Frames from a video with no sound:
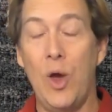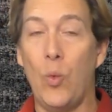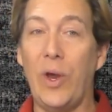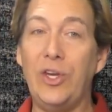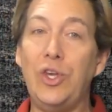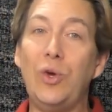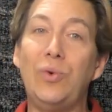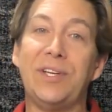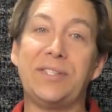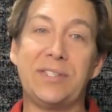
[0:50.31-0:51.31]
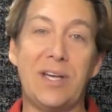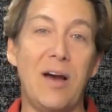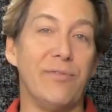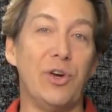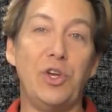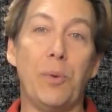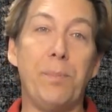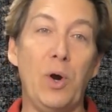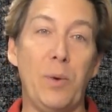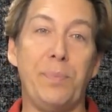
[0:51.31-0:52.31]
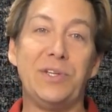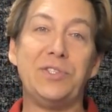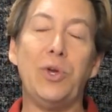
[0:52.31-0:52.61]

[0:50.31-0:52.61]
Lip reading: When you discover your purpose,